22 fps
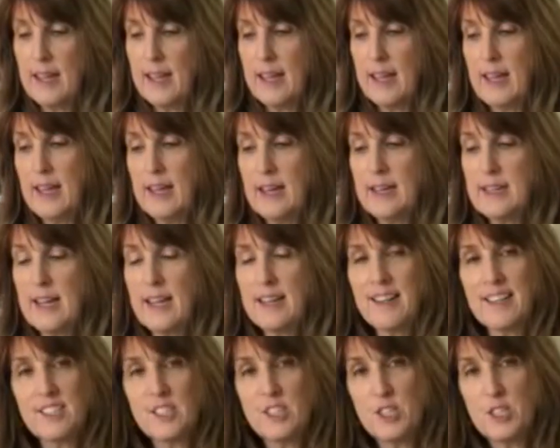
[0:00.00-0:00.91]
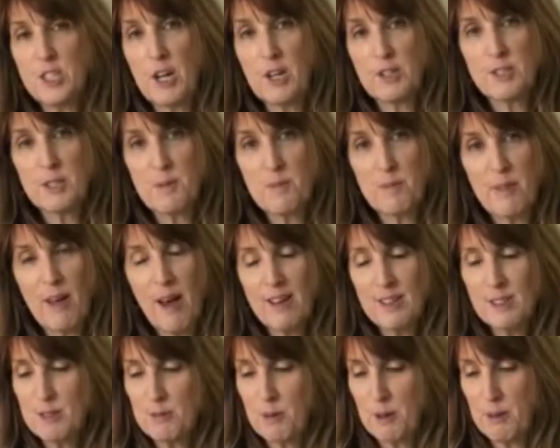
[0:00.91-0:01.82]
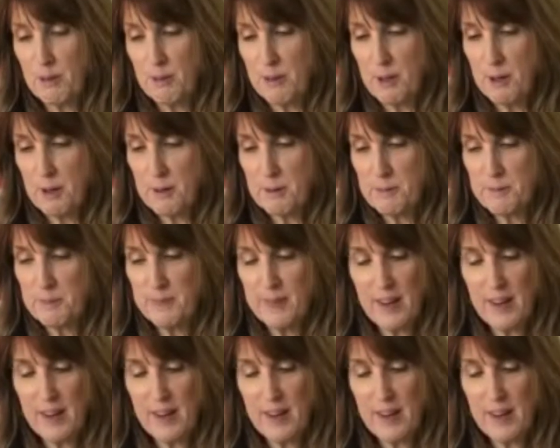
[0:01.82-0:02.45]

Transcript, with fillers: and I'd like to share some thoughts with you.